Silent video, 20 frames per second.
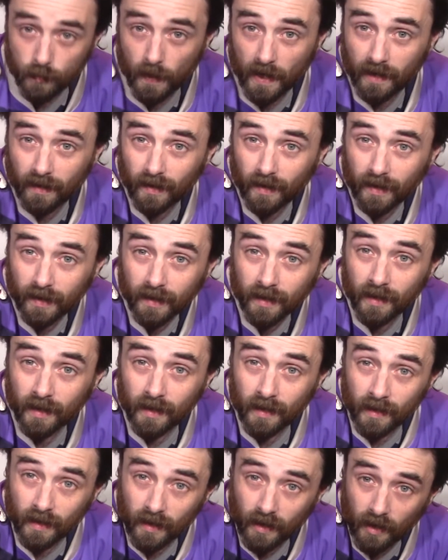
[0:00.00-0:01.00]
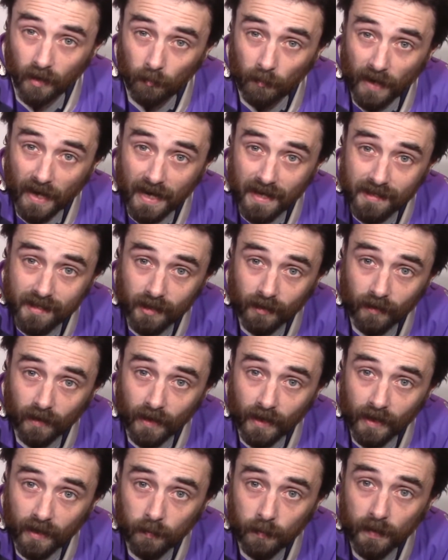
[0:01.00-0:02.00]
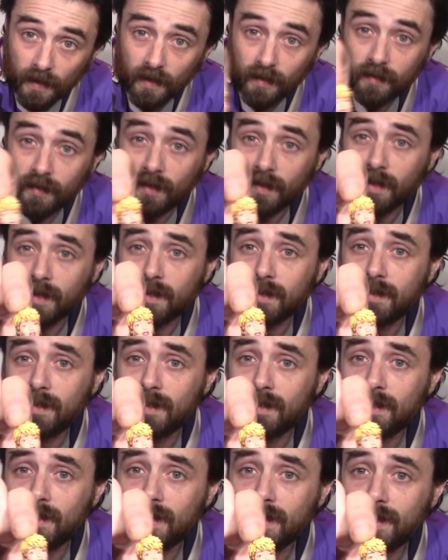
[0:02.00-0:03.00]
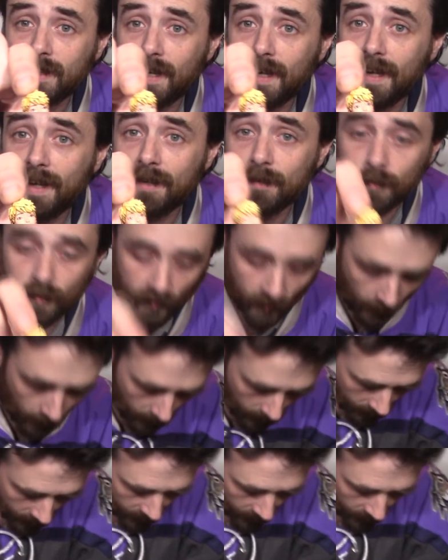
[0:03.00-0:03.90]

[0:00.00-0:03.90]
by like a mask or a headpiece or anything like that. So